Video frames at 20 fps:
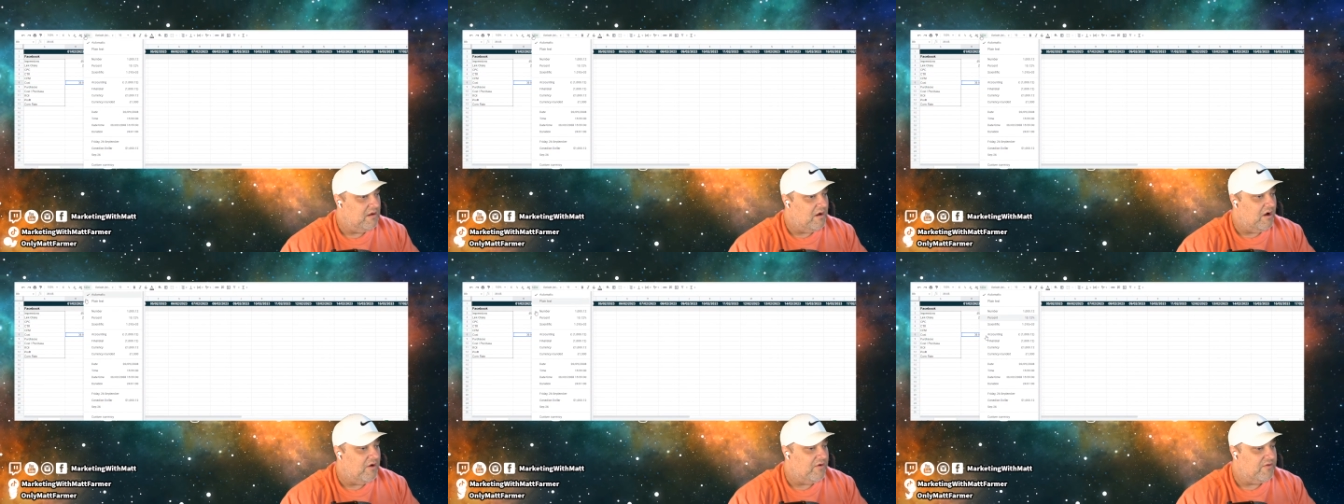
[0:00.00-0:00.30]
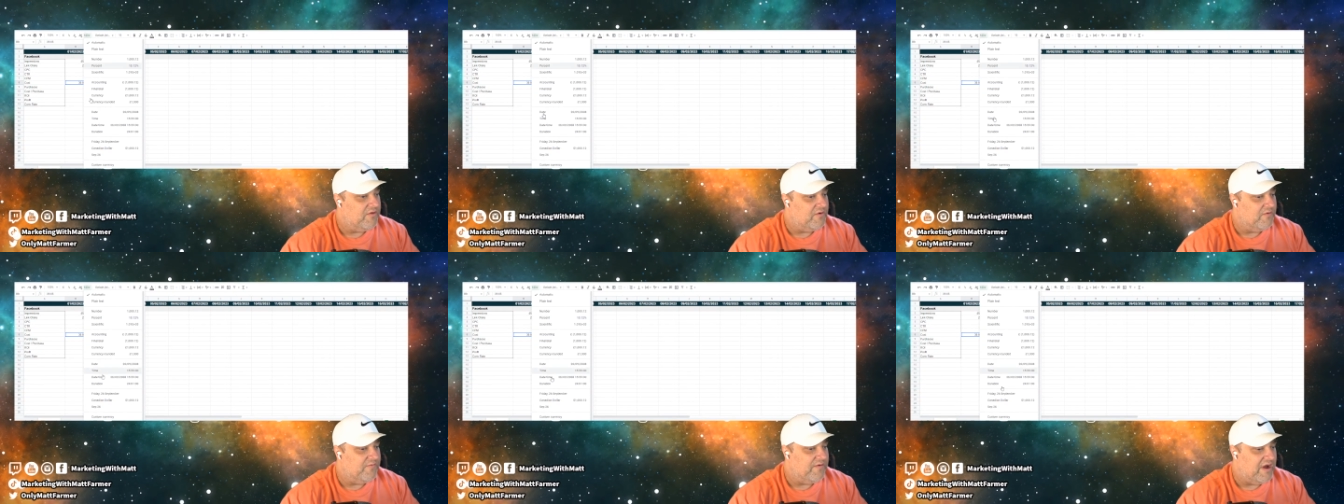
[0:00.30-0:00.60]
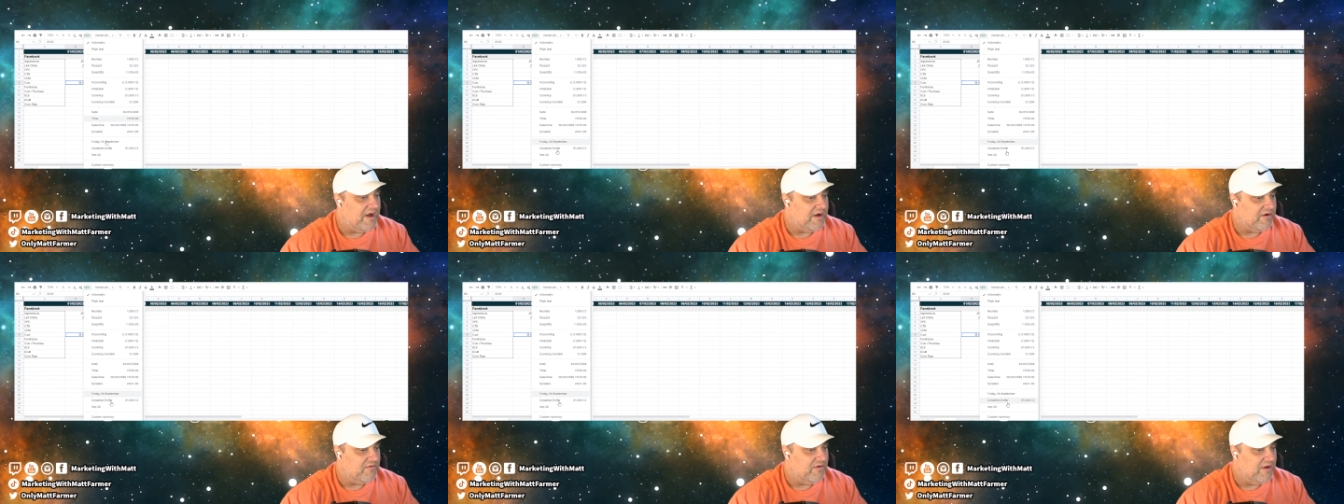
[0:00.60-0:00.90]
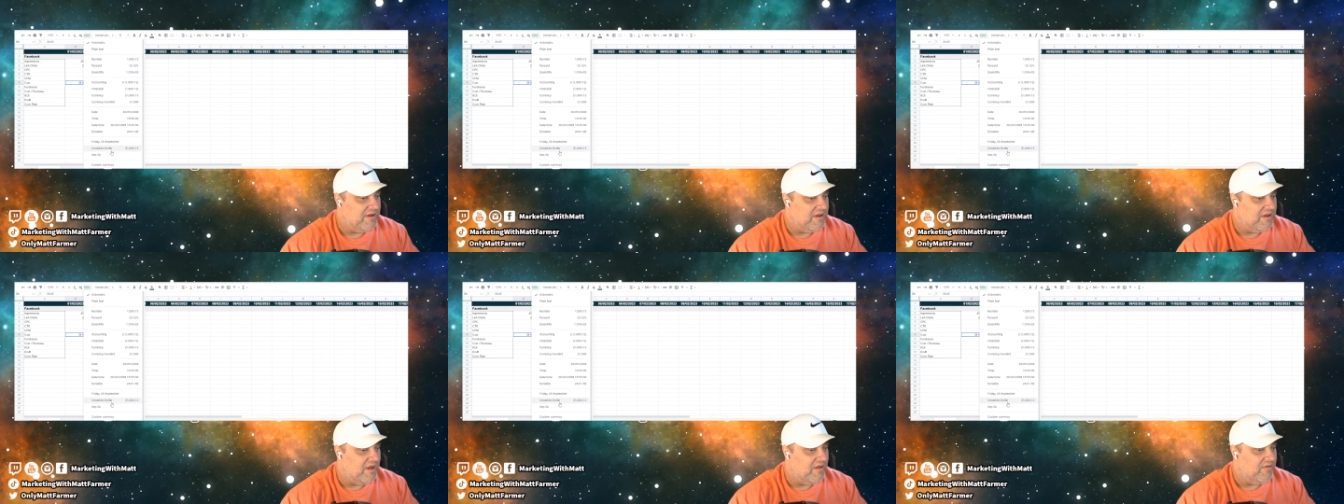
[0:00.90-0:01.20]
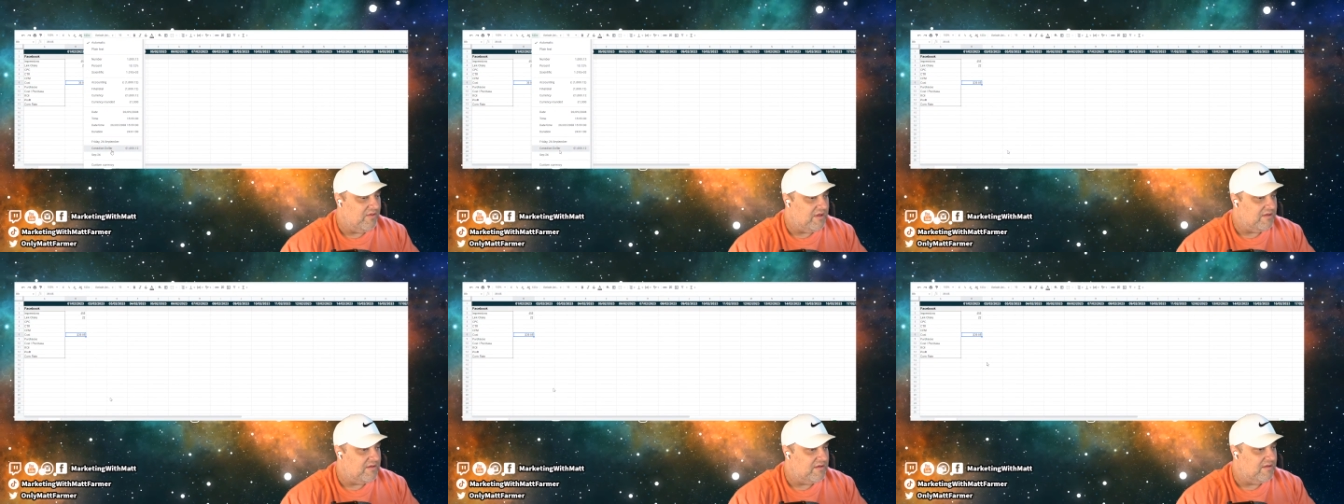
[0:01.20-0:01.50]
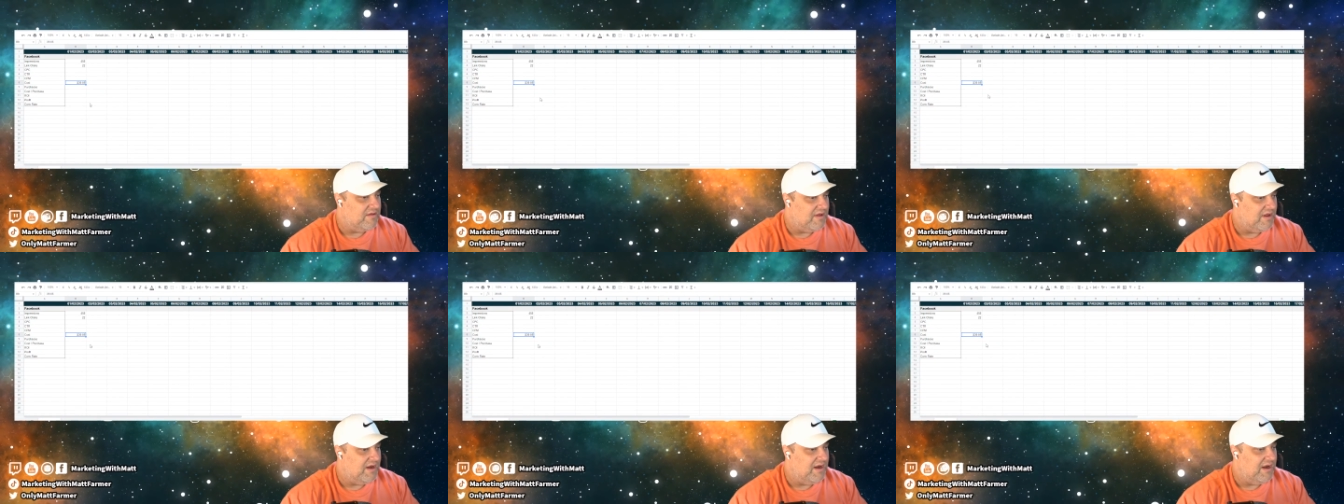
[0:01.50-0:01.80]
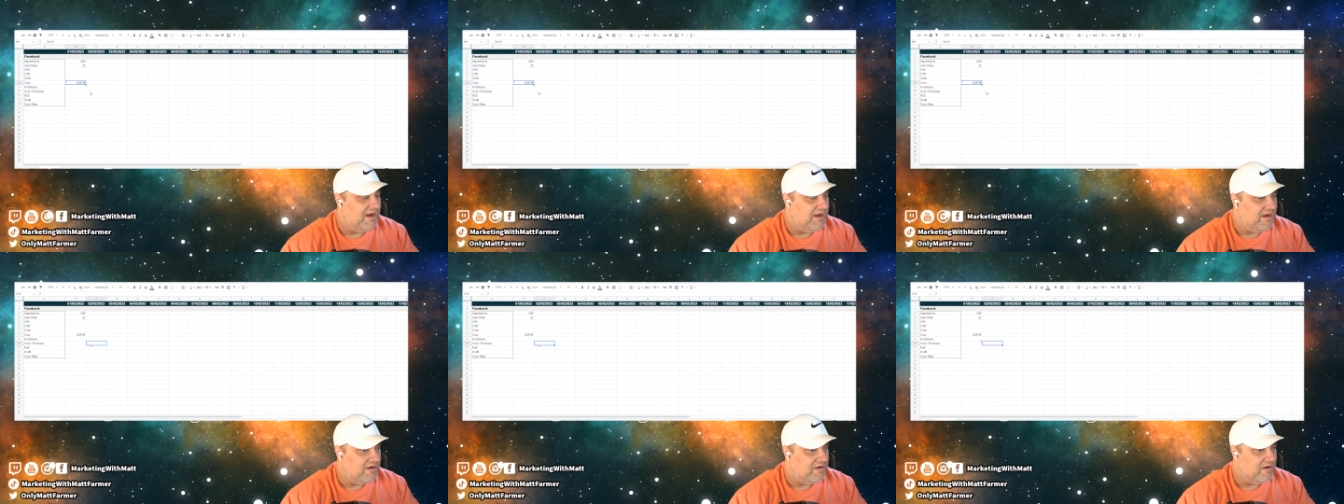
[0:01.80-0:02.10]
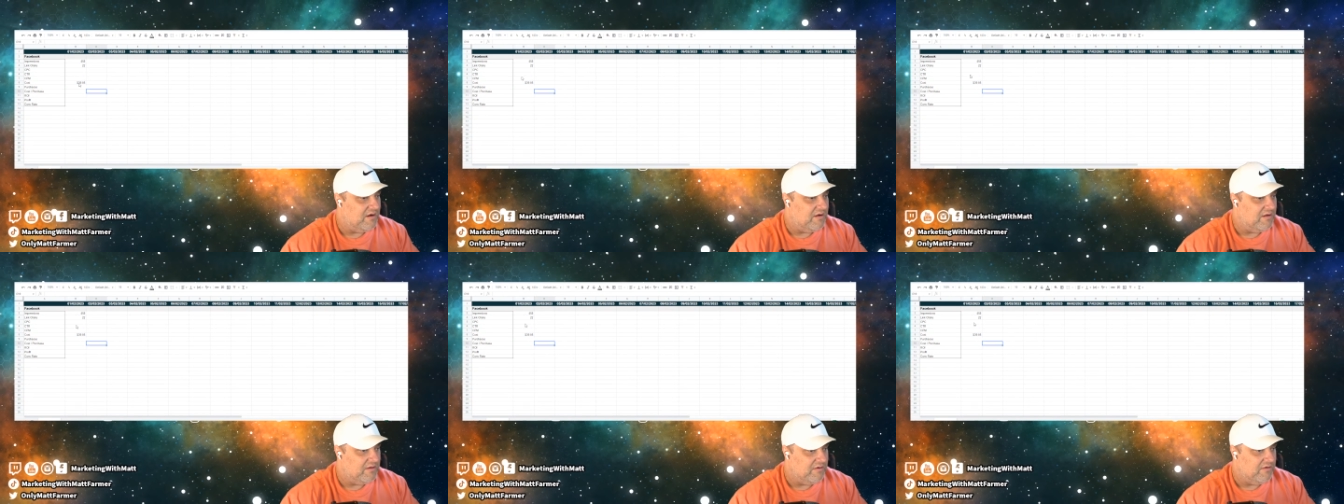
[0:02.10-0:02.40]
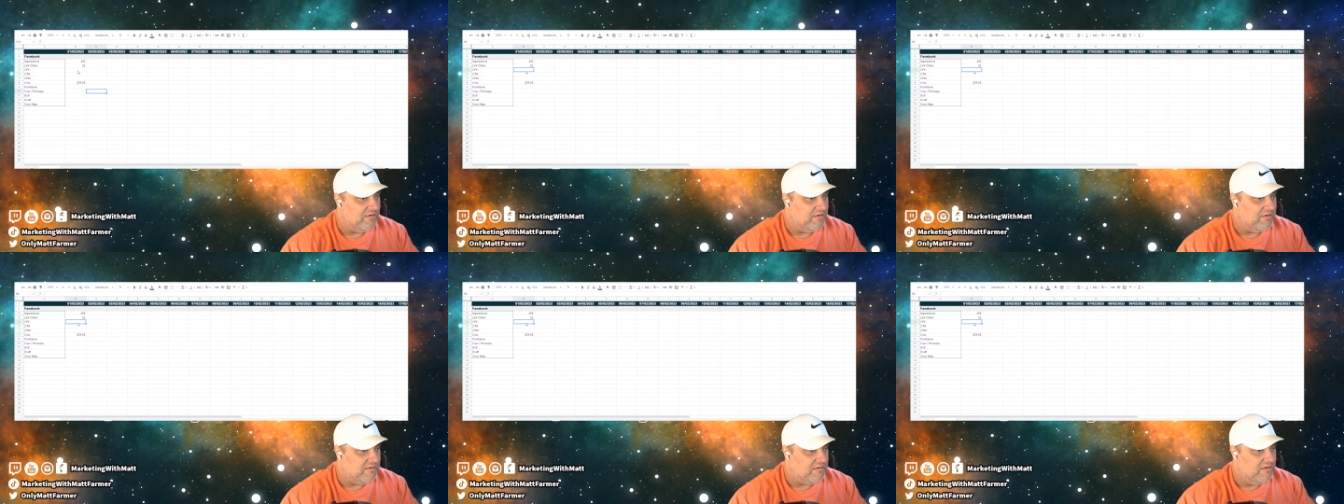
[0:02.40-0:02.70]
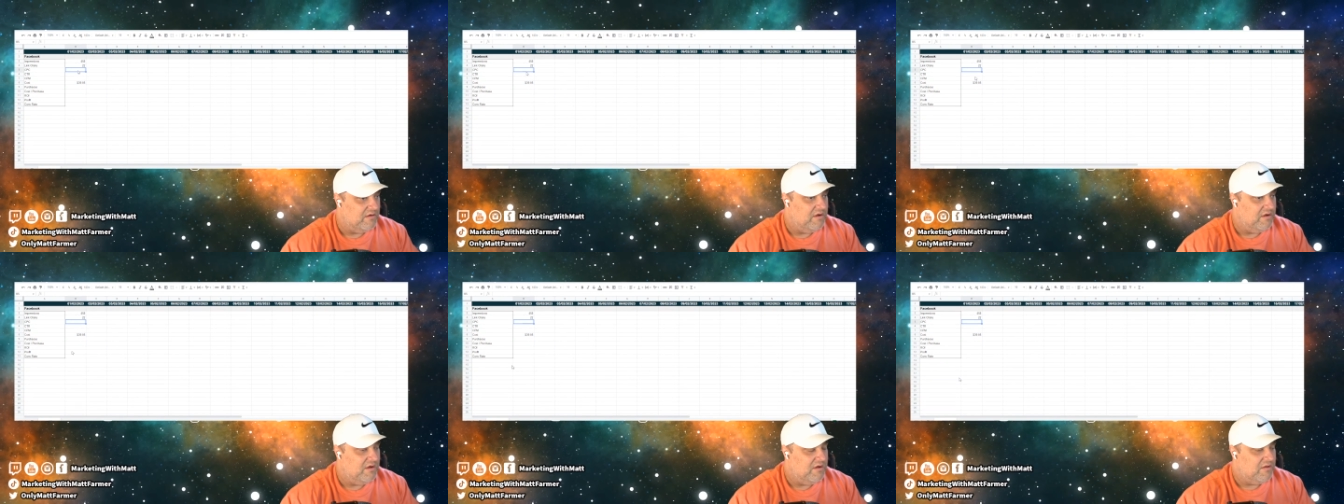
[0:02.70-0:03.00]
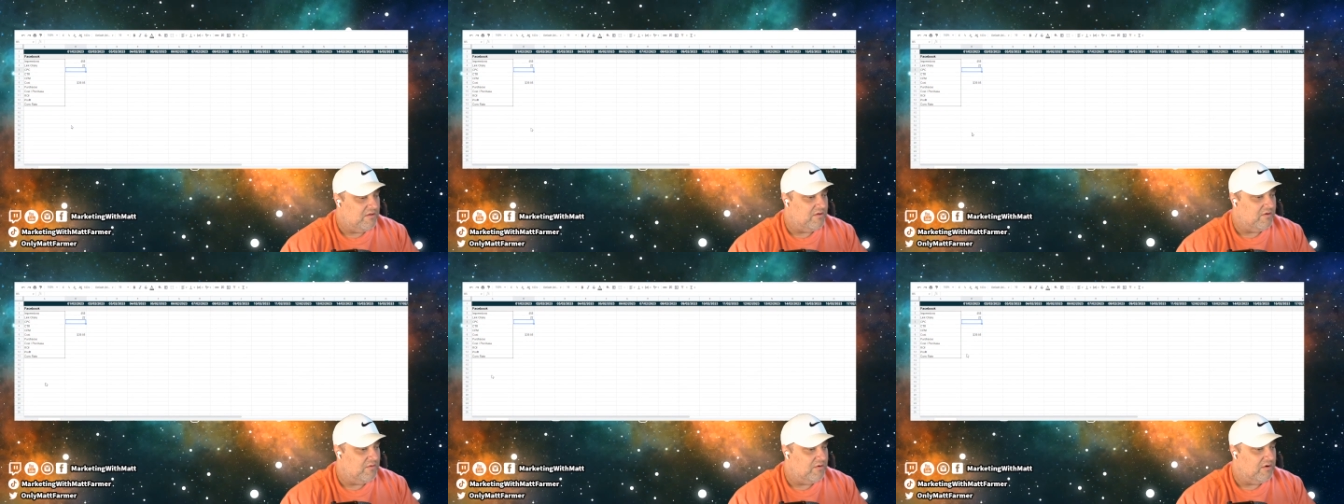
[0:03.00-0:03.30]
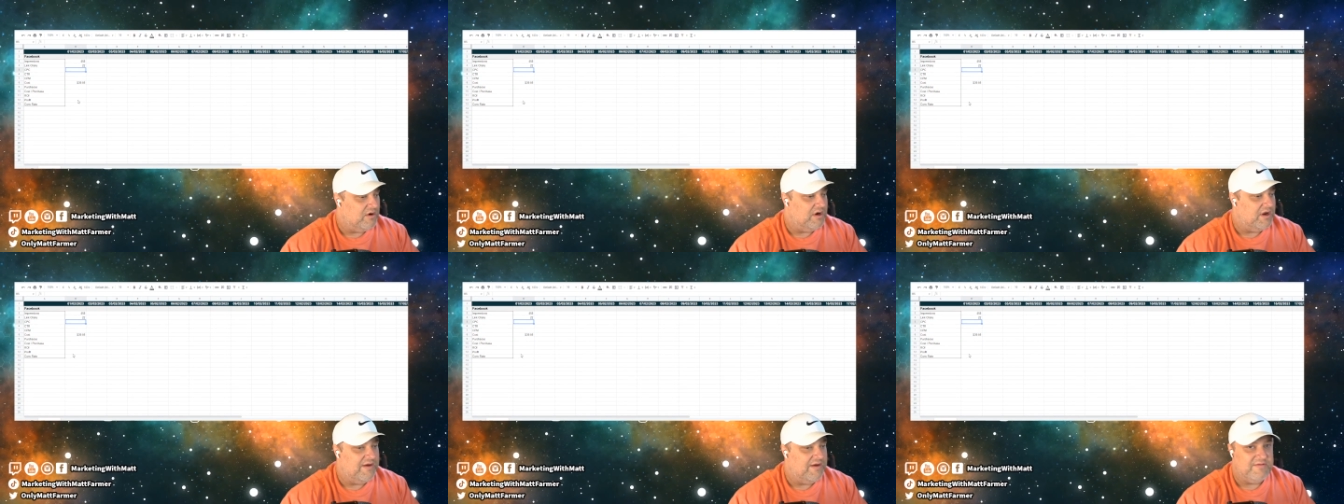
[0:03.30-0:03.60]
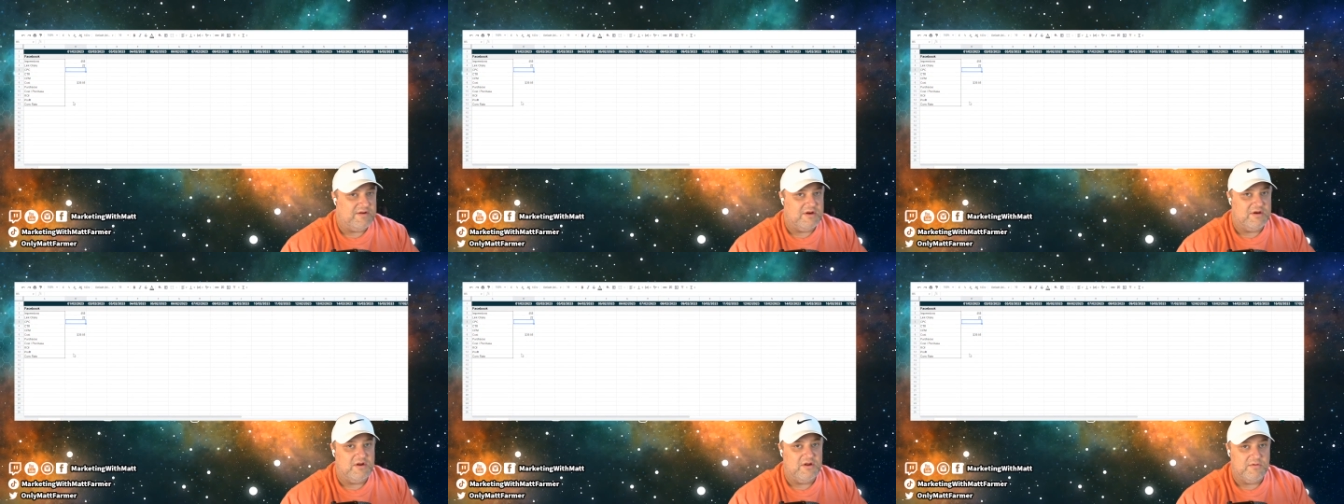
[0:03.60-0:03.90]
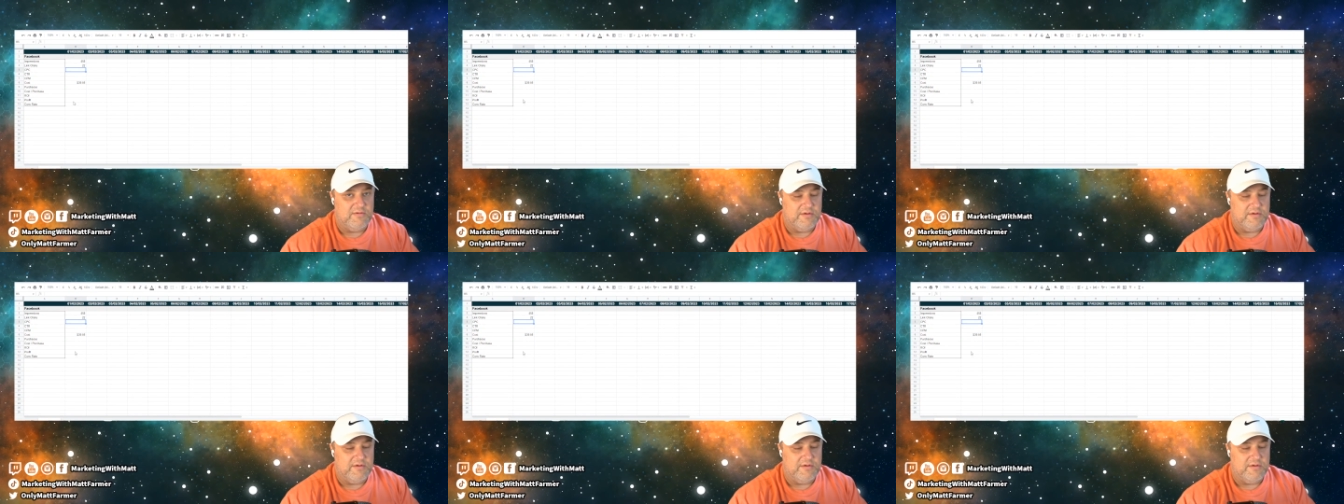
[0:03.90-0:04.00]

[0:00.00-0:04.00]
also factoring that this is Canadian dollars, so we're gonna have to do